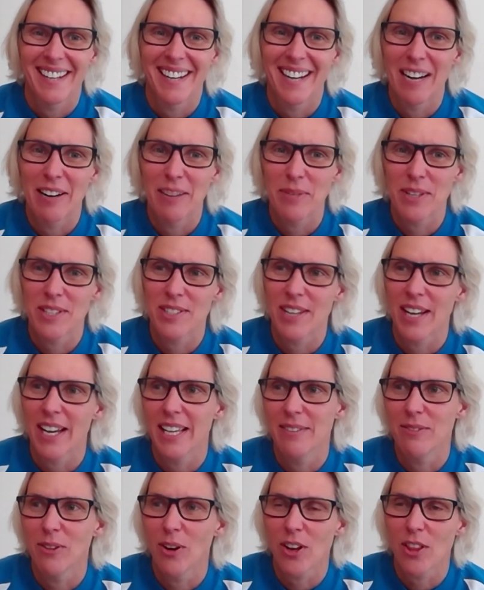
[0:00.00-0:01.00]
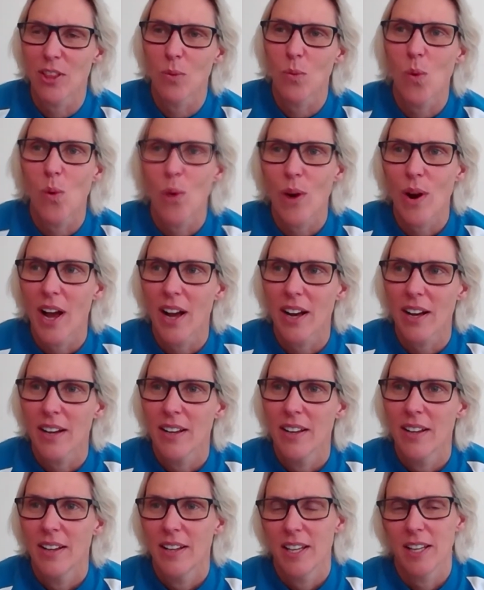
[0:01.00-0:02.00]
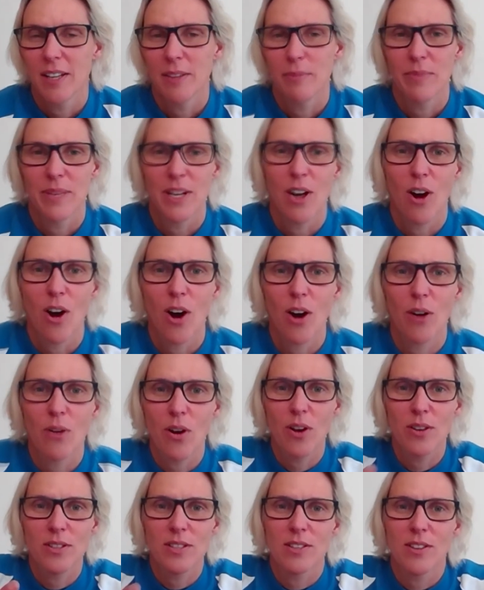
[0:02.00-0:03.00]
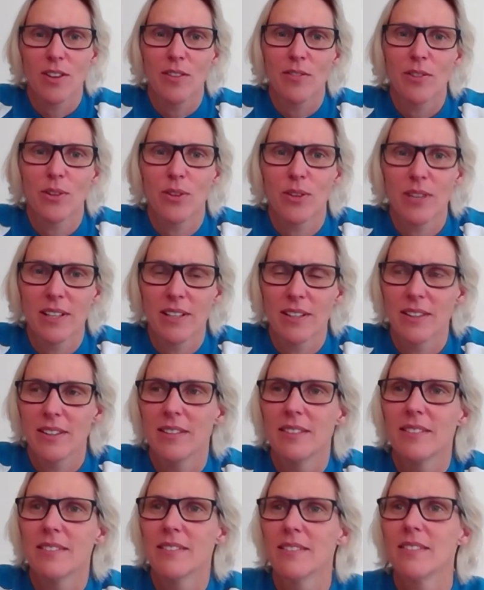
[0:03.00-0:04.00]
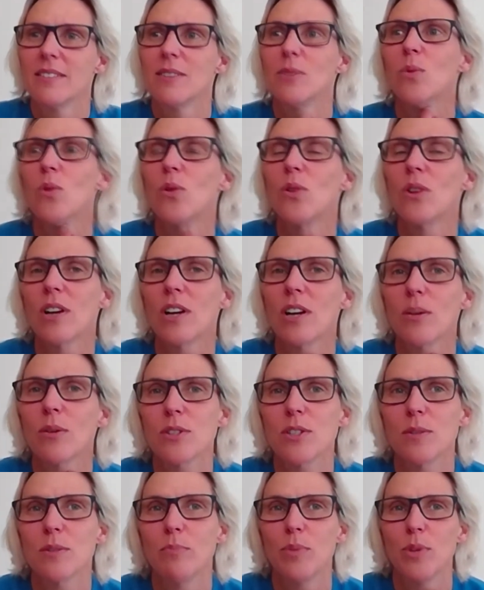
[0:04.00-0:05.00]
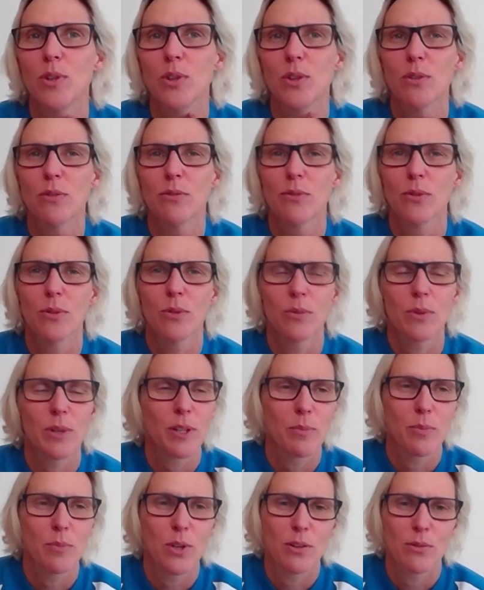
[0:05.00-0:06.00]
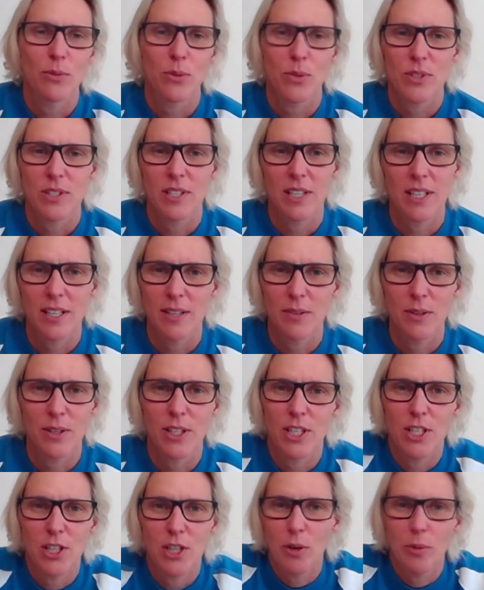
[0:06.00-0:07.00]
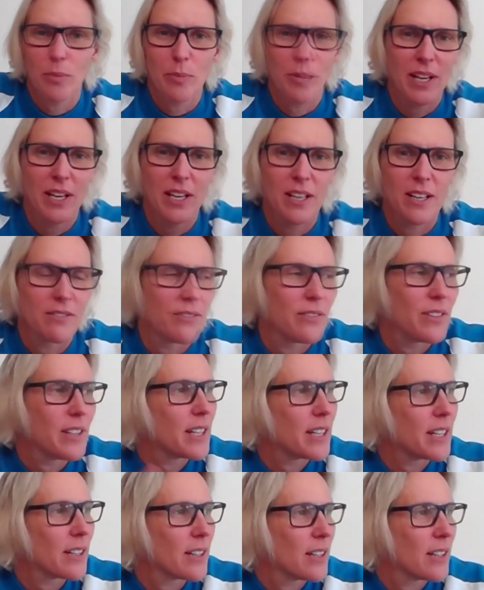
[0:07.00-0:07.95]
We stayed right on the water in big high rises overlooking the water, and it was just beautiful, really beautiful city, really European feel.